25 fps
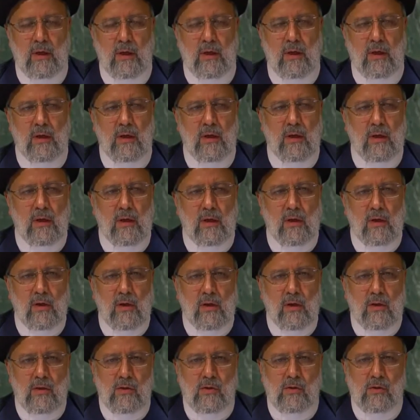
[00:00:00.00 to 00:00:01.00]
It seeks
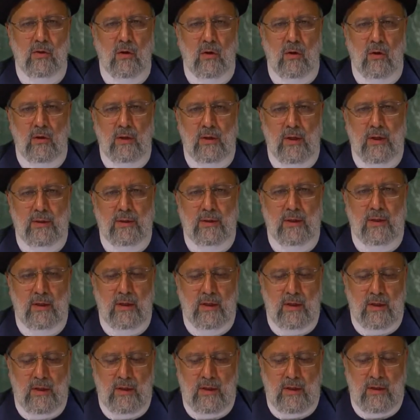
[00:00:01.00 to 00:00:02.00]
to guide all
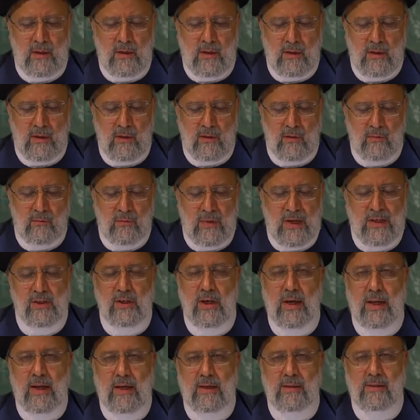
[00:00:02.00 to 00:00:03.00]
towards human
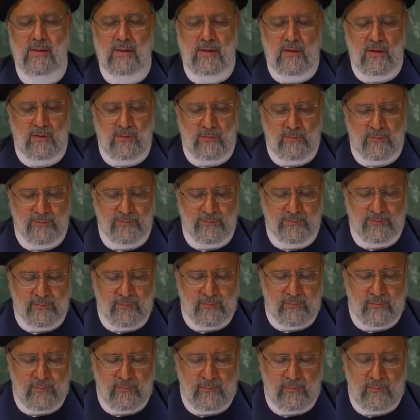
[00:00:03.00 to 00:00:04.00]
dignity,
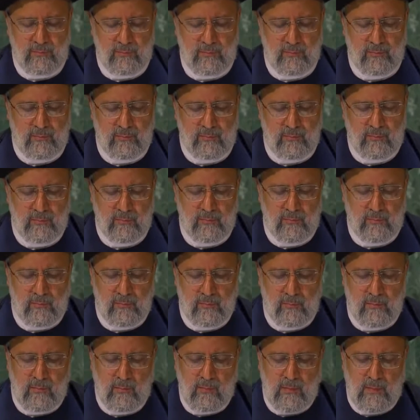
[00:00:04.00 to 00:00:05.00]
which
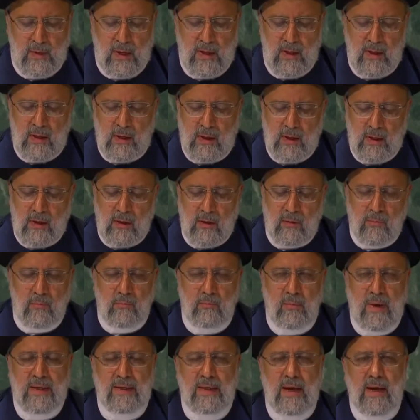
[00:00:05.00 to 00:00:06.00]
will lead to
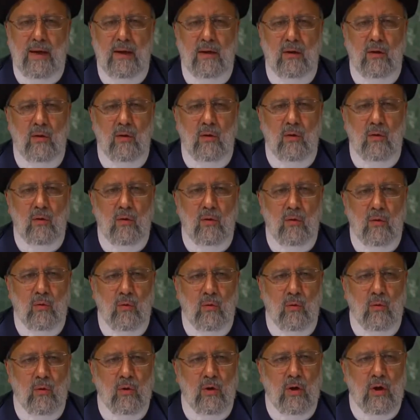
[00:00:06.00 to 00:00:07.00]
the
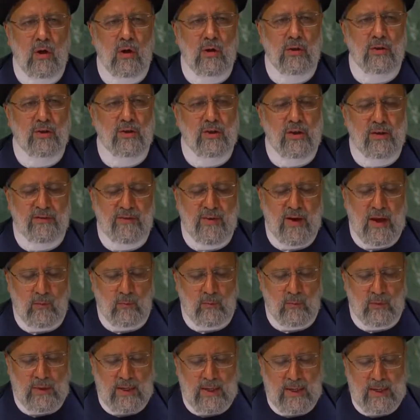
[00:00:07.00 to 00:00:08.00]
blessings sought by
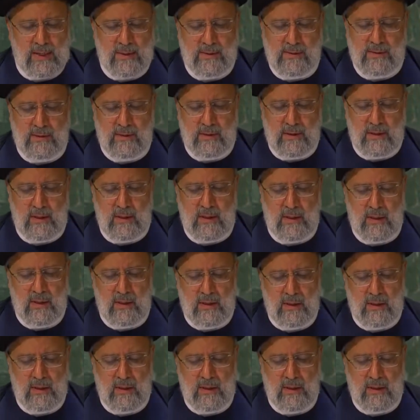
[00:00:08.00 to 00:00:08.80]
mankind.